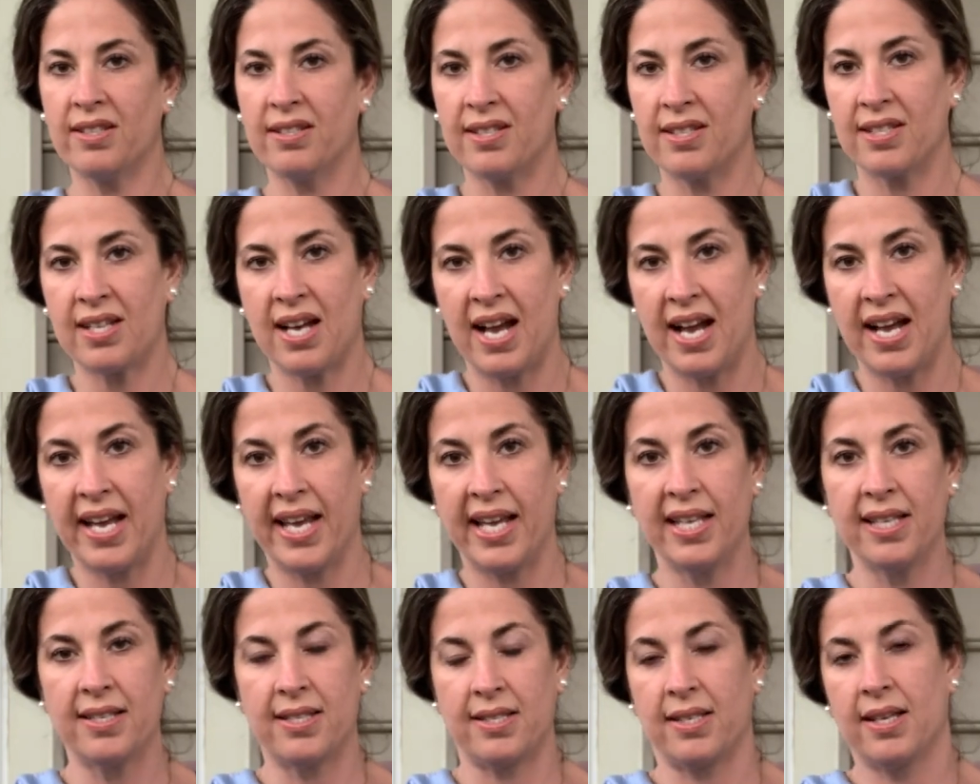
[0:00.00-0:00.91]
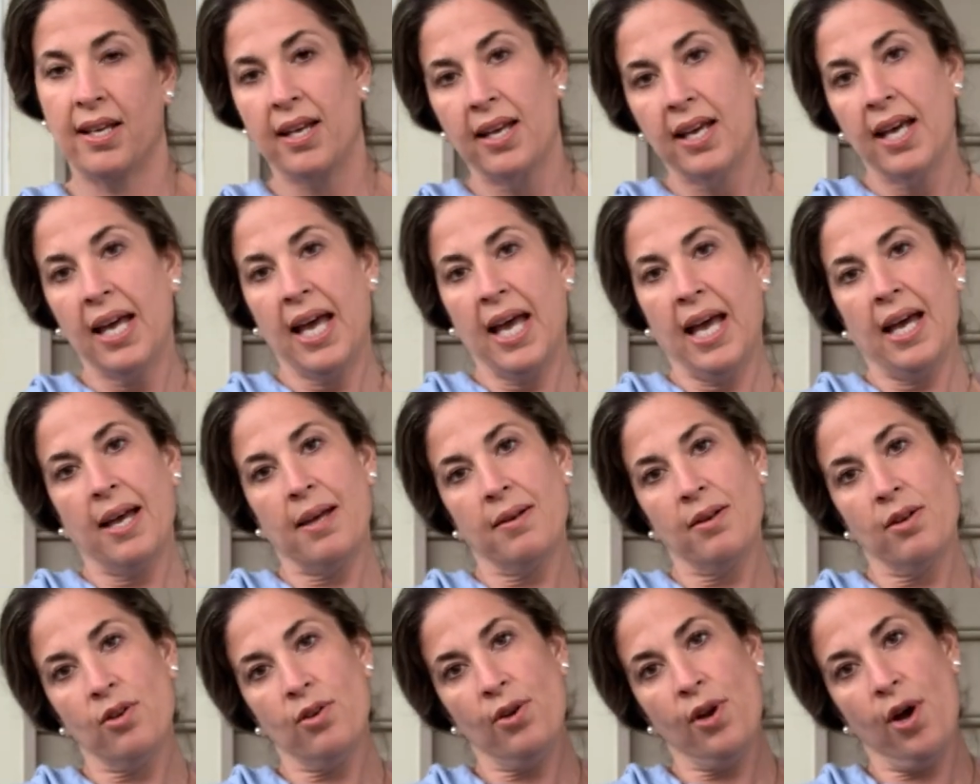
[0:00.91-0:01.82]
sides.
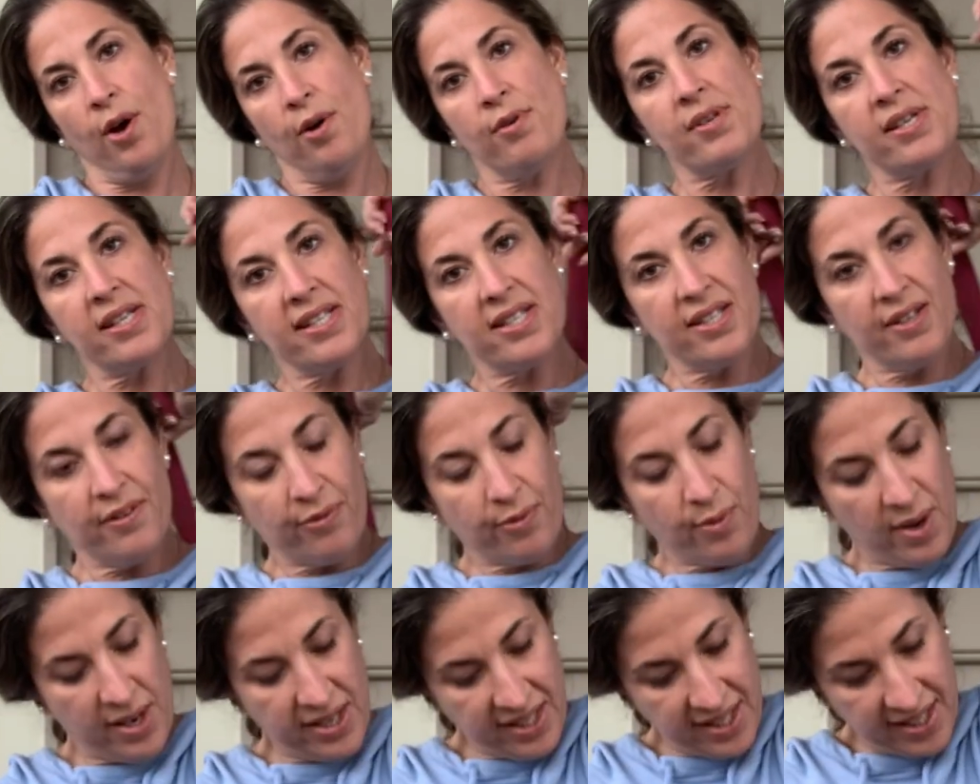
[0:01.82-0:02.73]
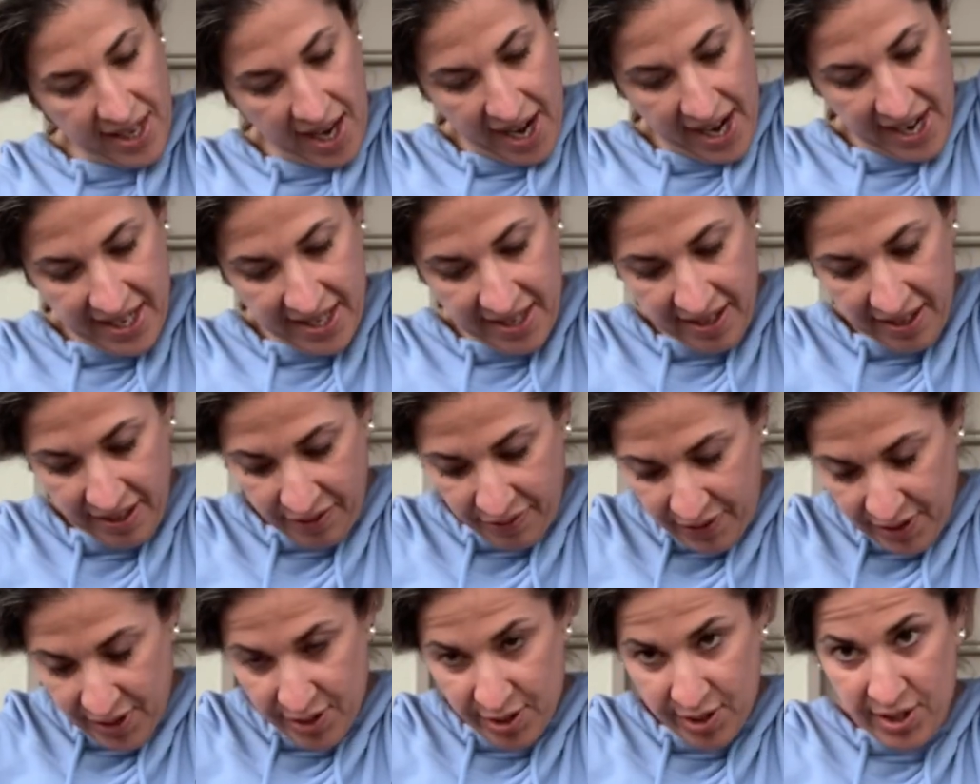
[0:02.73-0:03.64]
And notice if one side
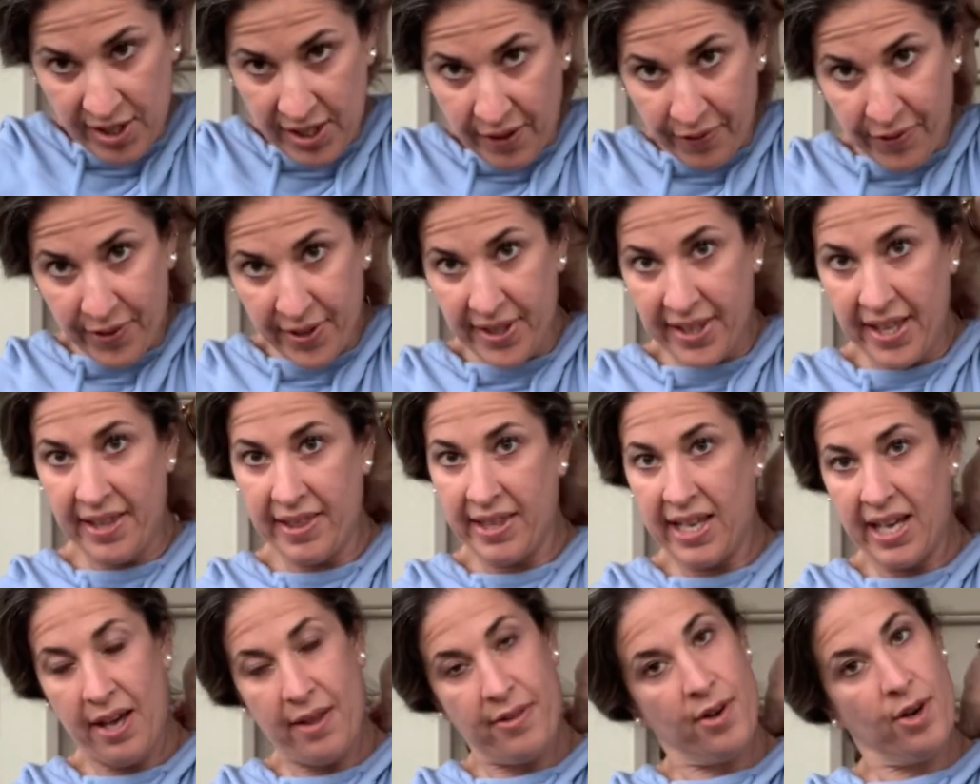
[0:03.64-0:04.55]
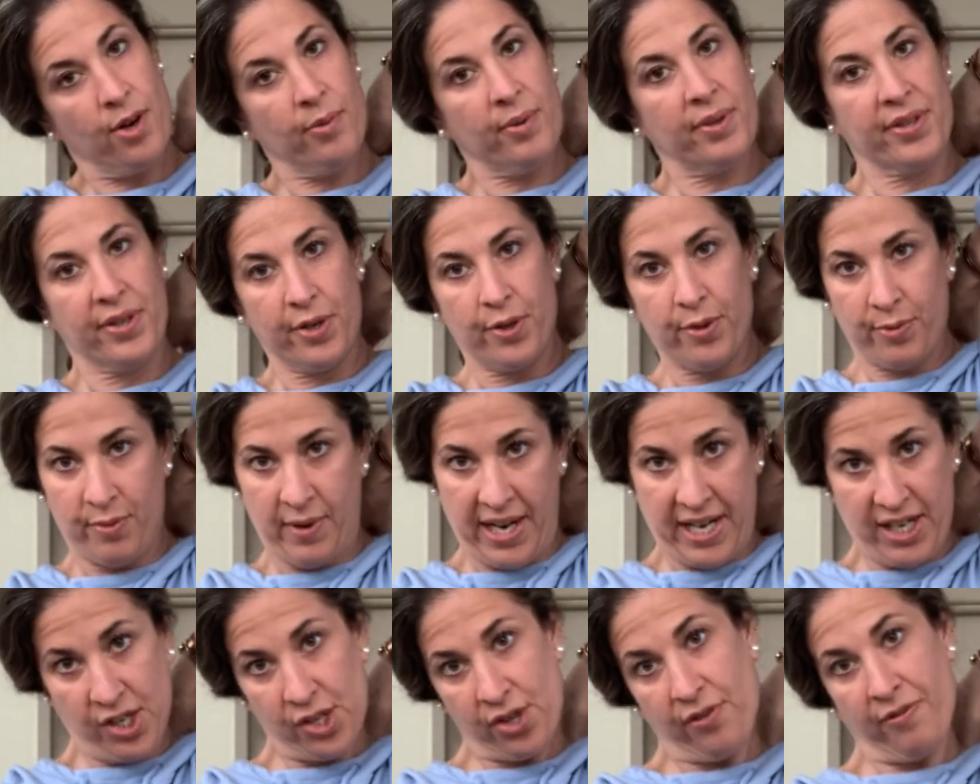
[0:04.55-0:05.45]
feels different than the other with your
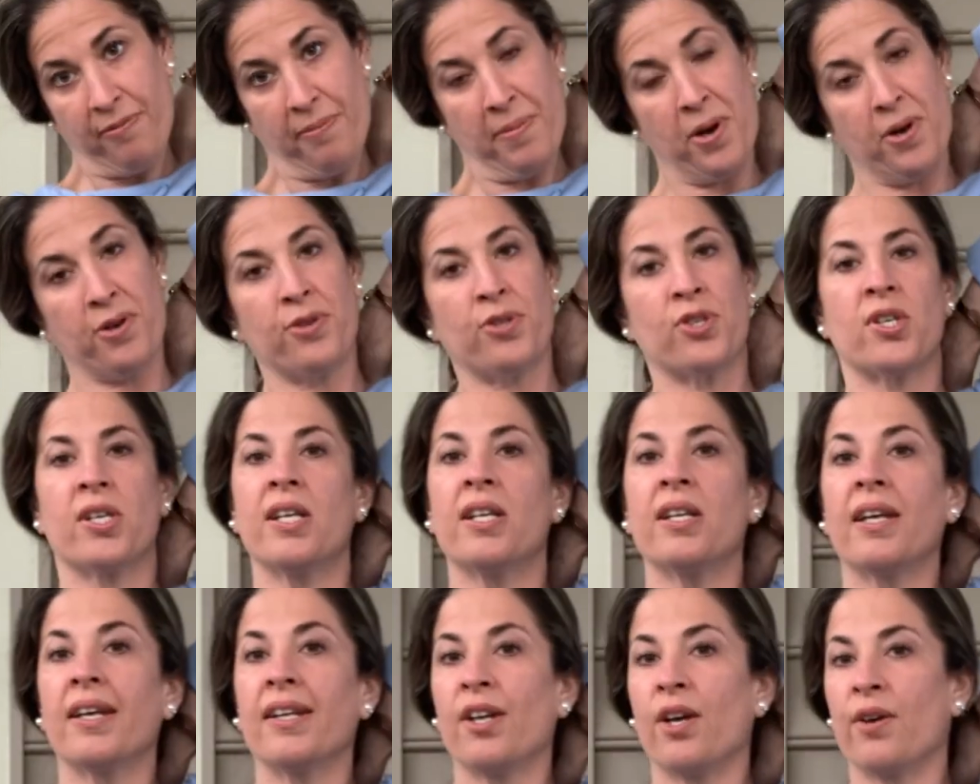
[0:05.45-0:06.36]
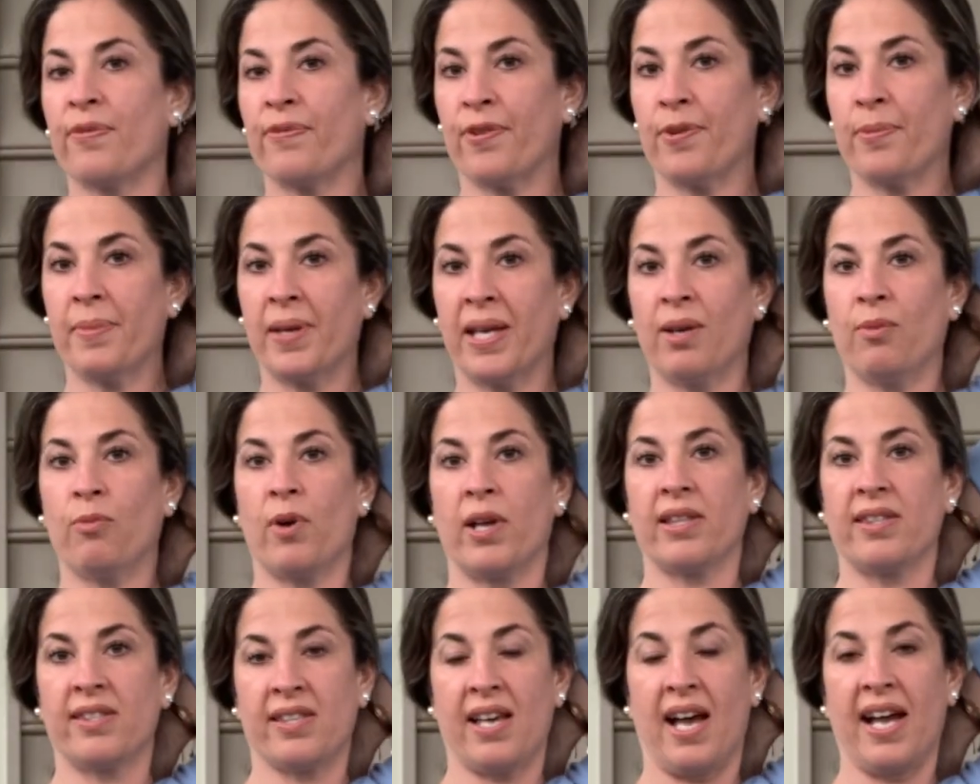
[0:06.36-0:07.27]
range of motion. I know for me, one
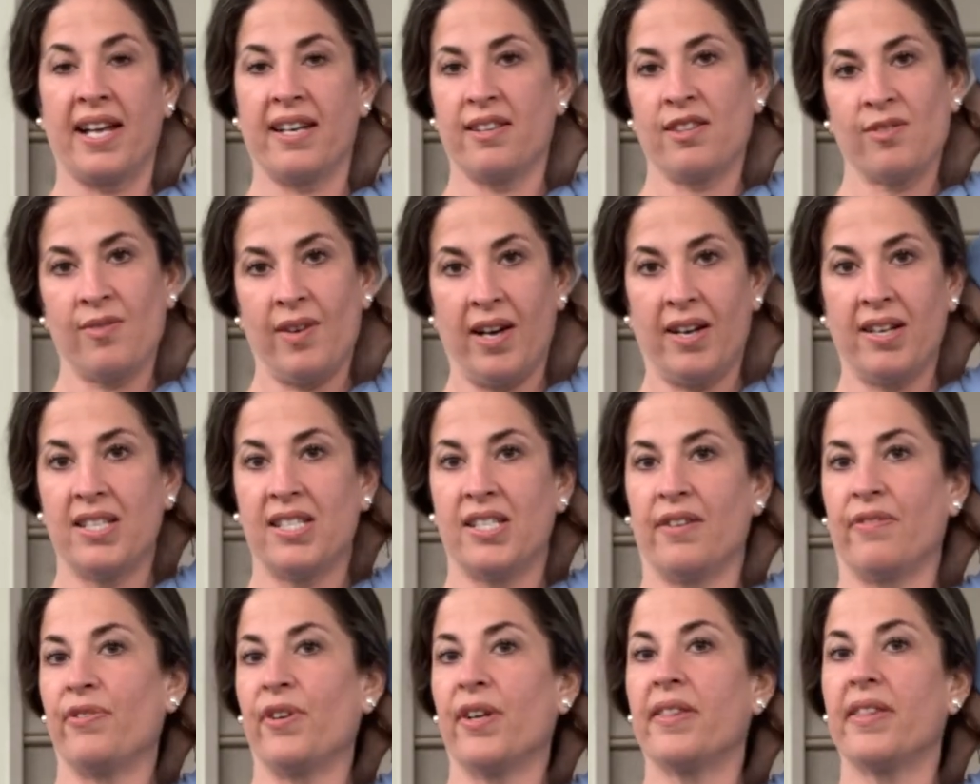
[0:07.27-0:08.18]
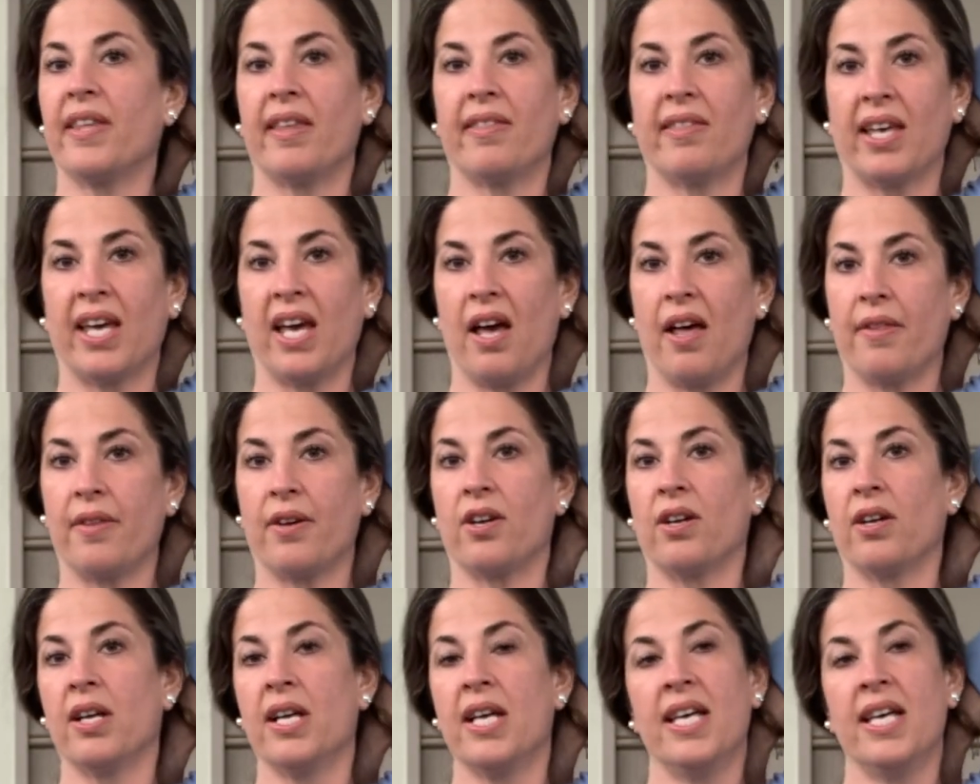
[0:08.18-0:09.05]
side is very different than the other.